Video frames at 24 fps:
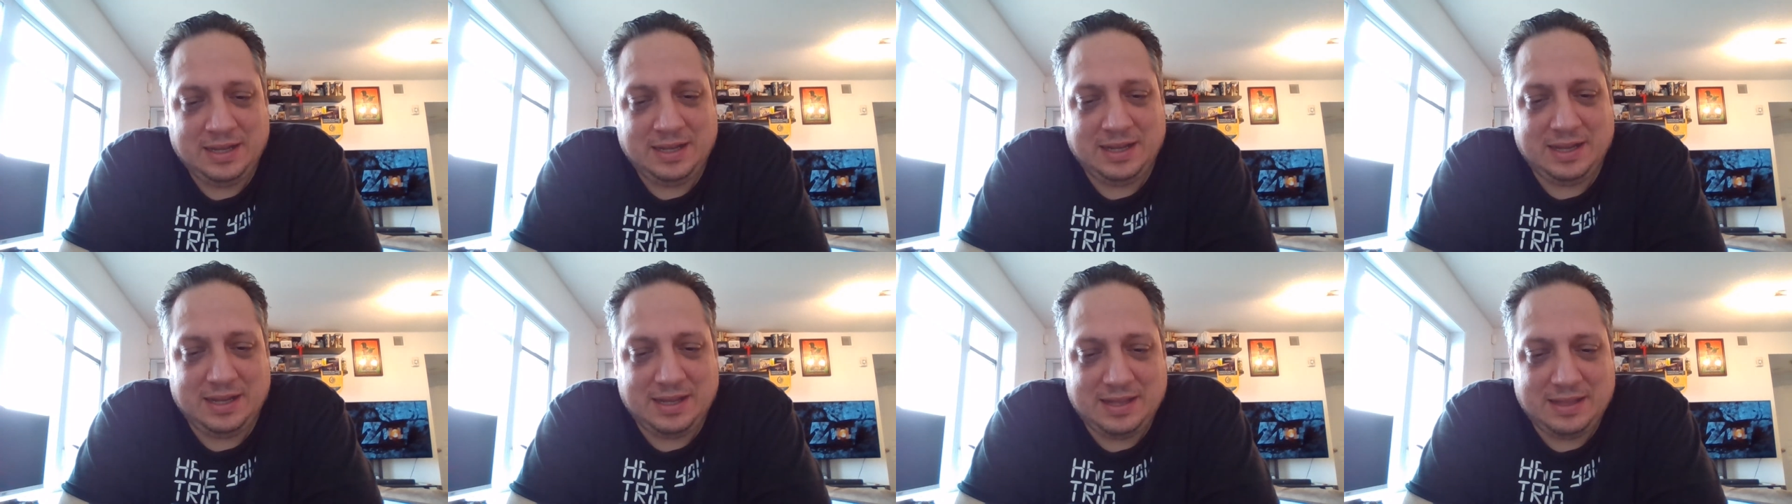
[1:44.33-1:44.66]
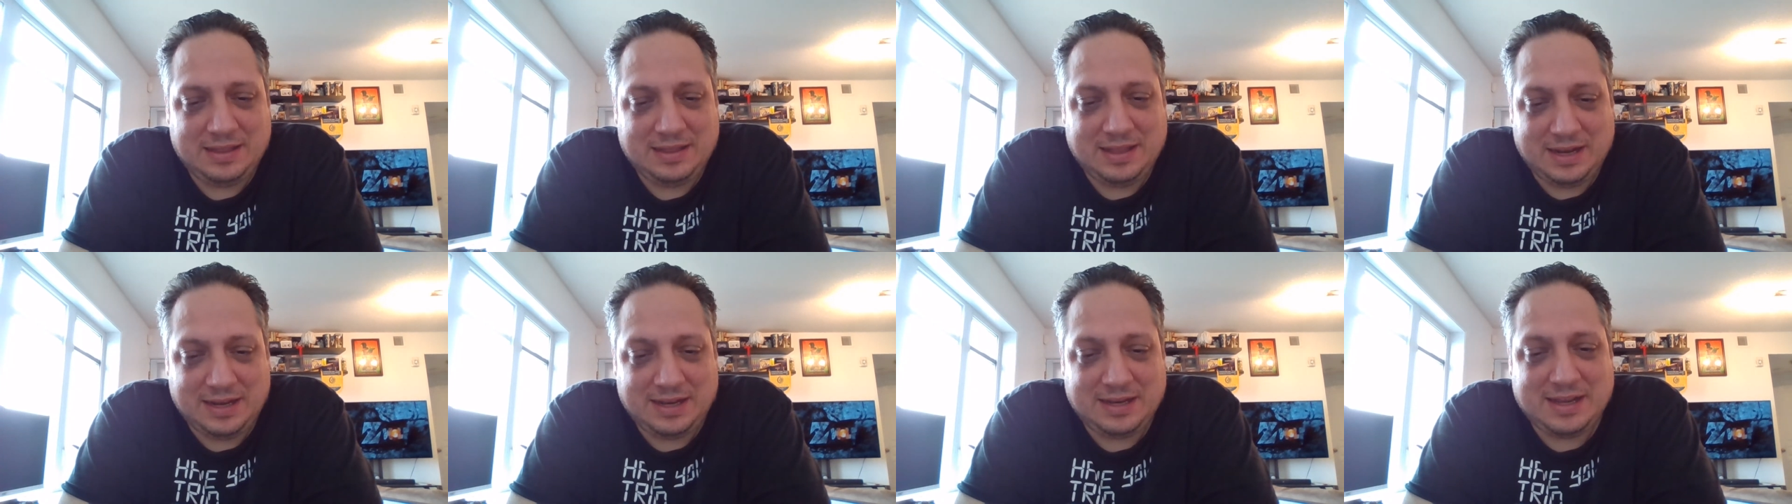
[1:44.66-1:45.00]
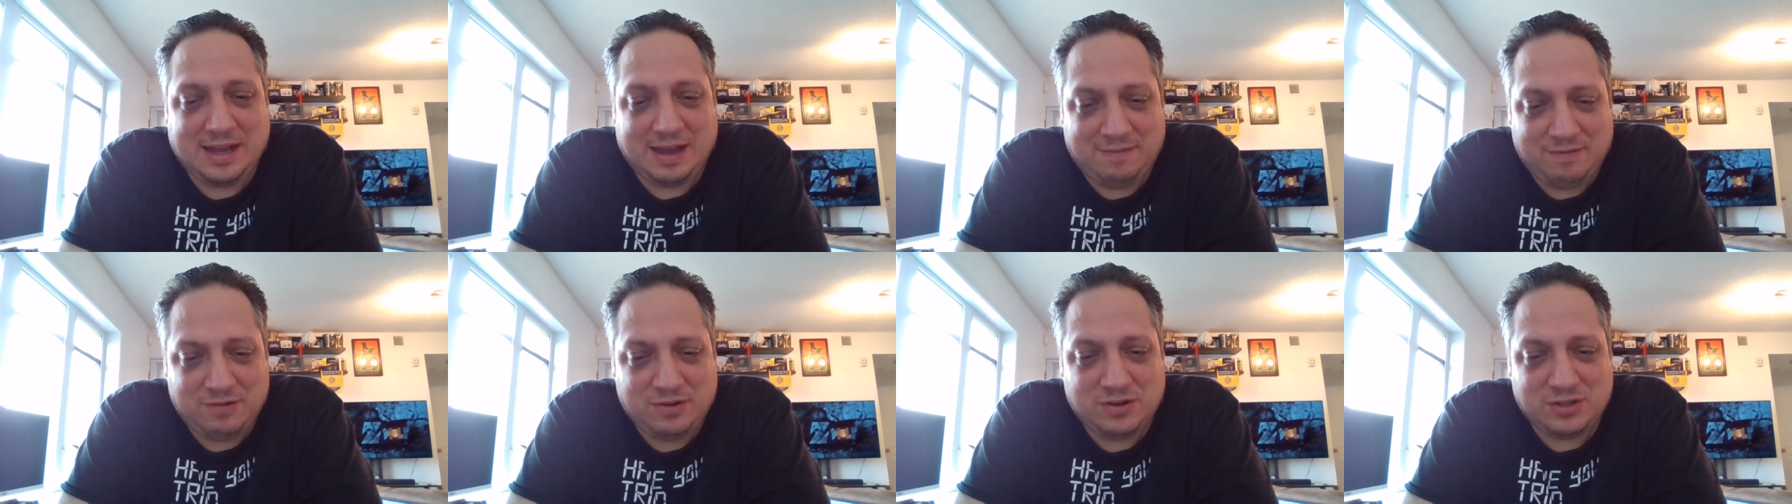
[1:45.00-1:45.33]
uh, that he
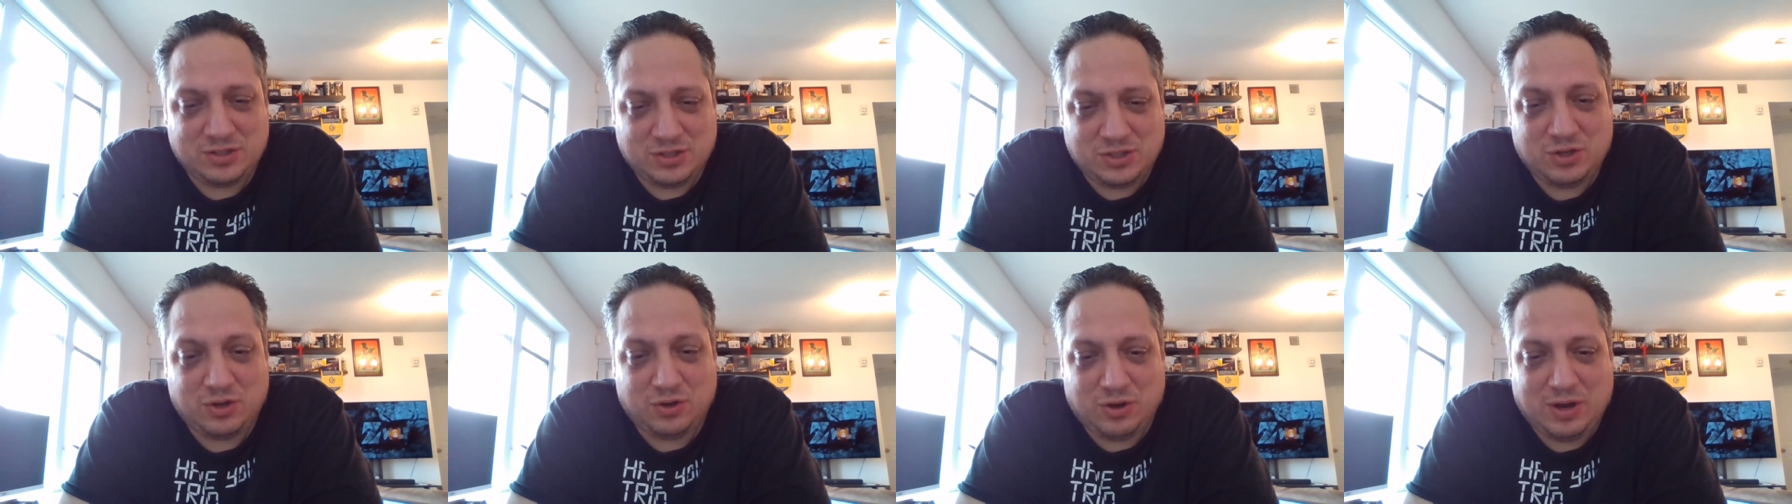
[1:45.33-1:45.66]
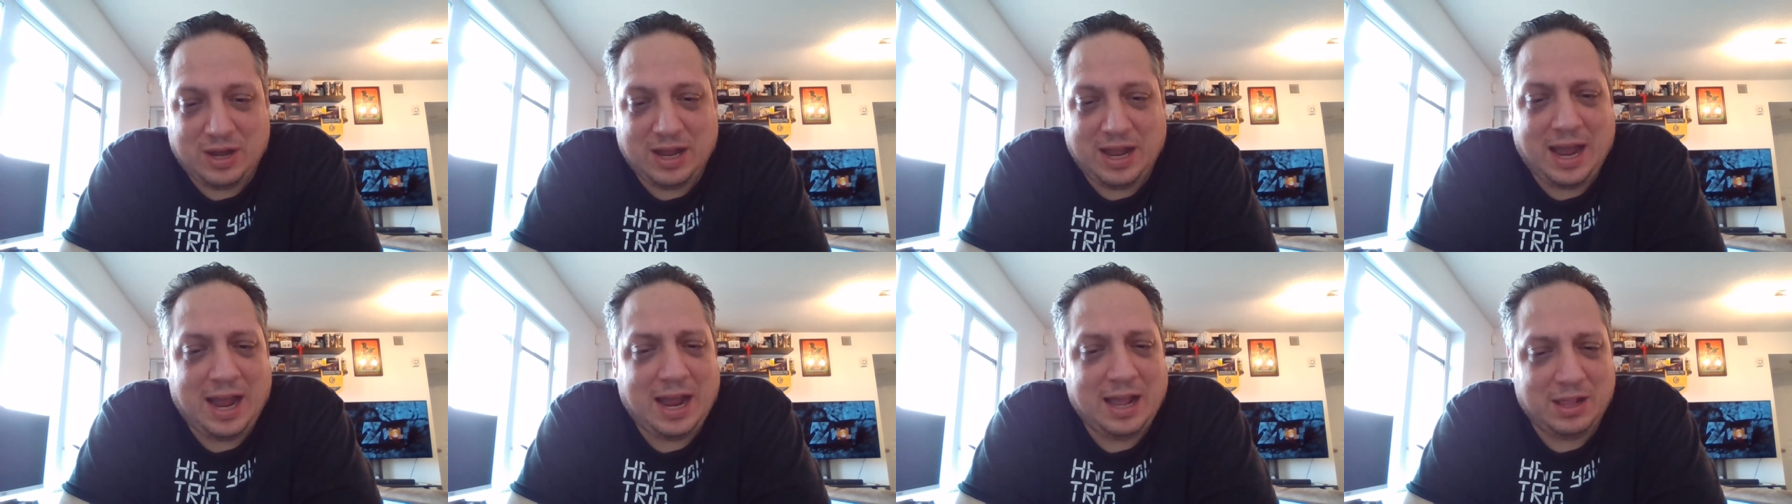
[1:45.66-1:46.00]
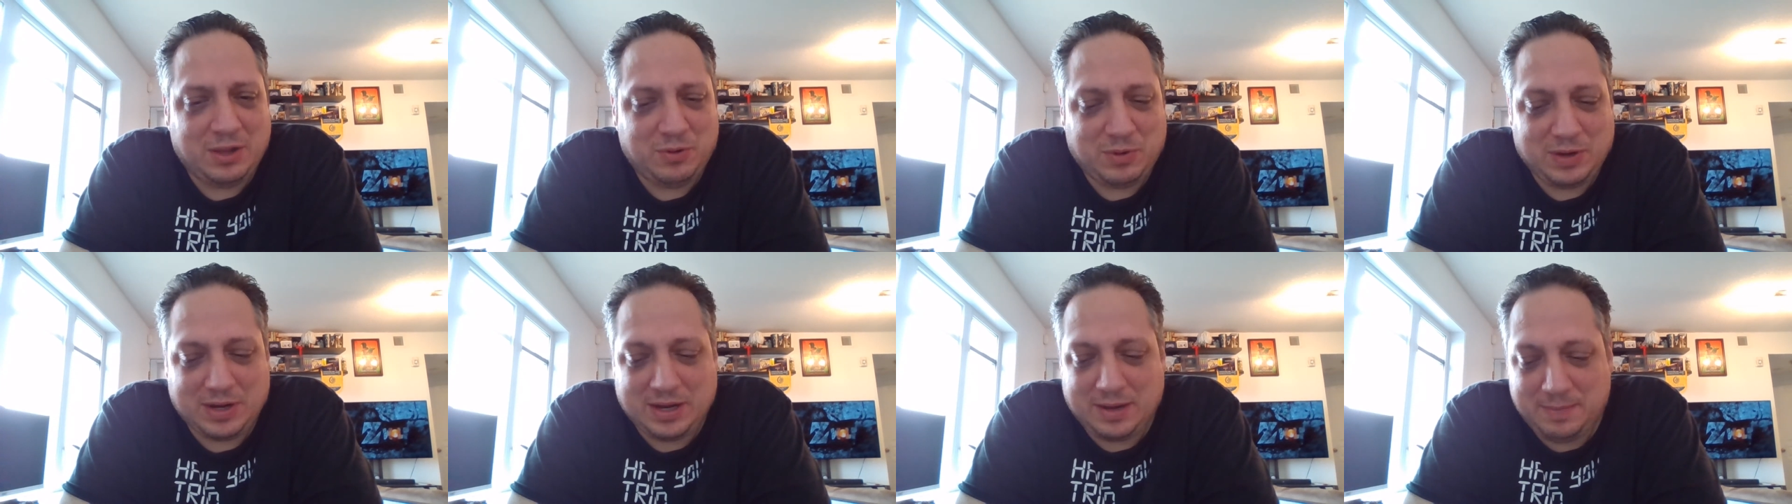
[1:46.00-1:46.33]
covers. So I
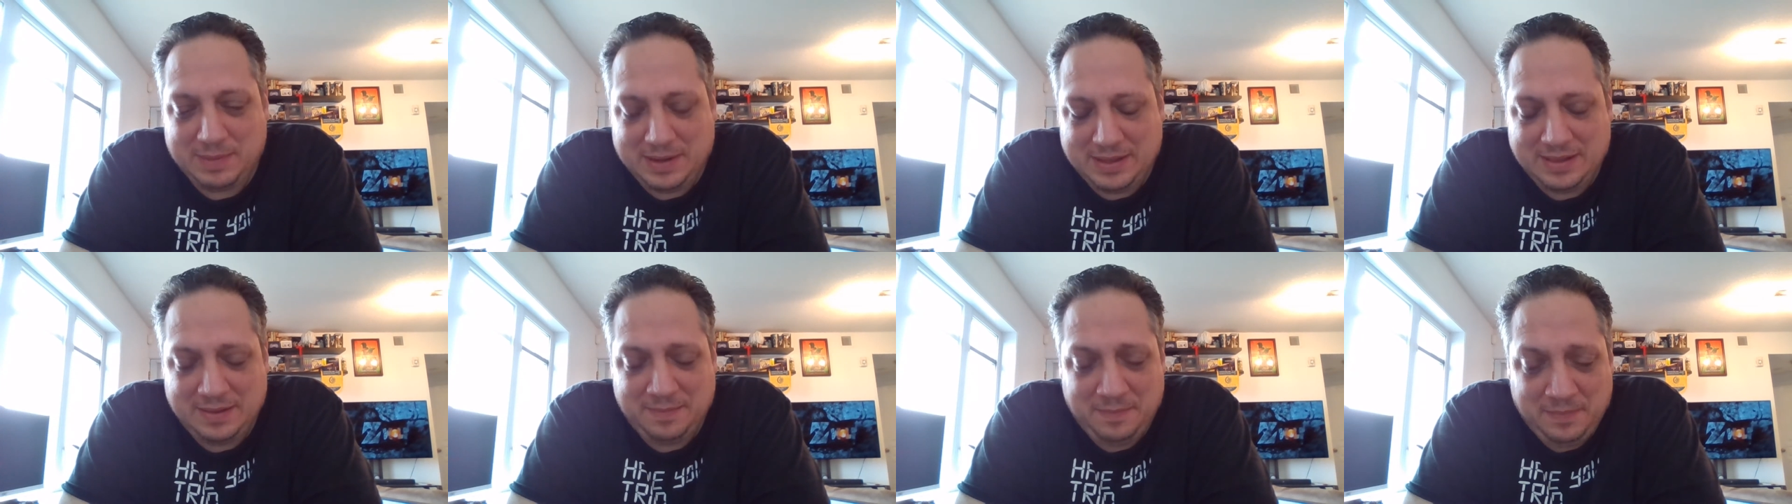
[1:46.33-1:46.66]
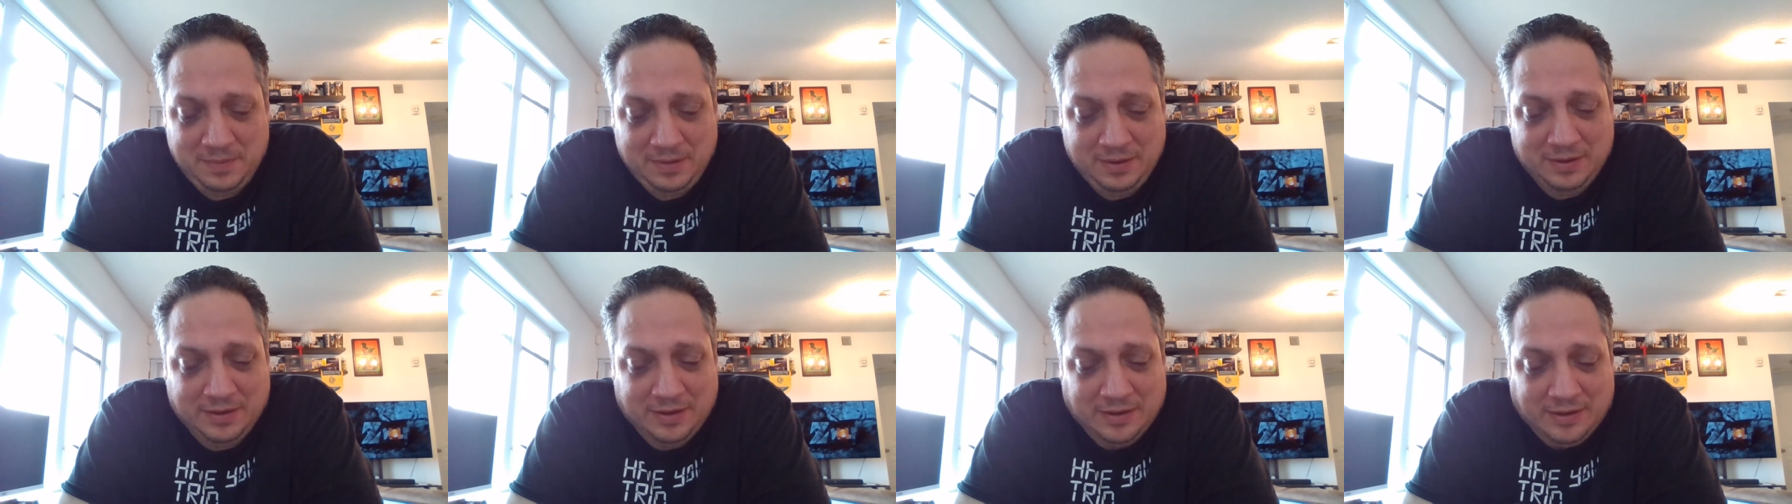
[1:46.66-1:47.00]
highly recommend him.